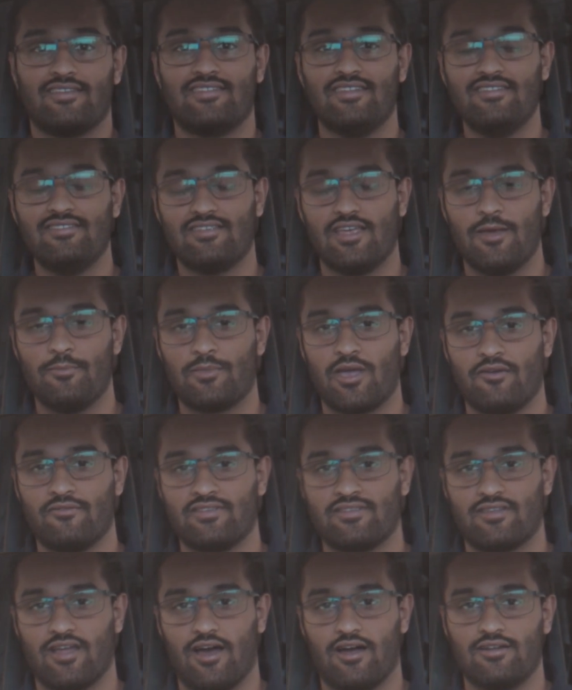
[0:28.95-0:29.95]
Since MCAV
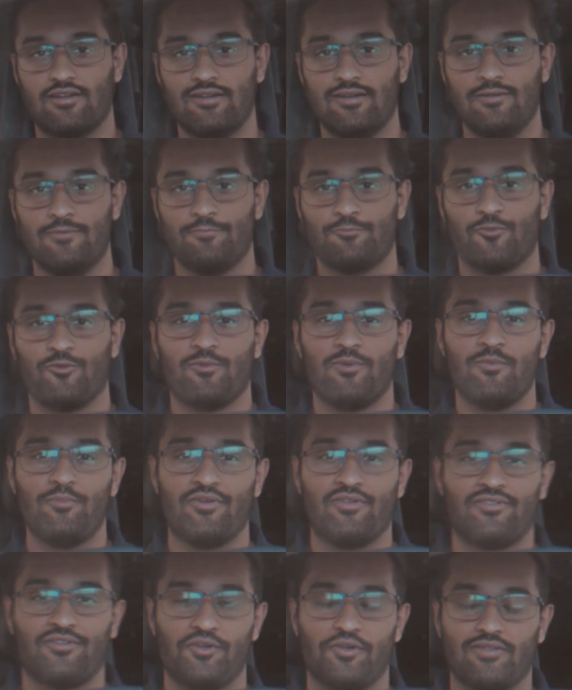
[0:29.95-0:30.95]
started, we've been
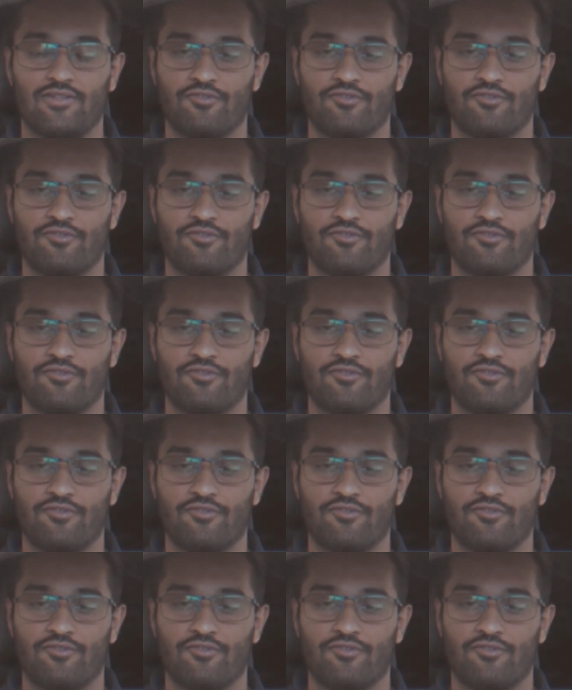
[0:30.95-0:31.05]
pursuing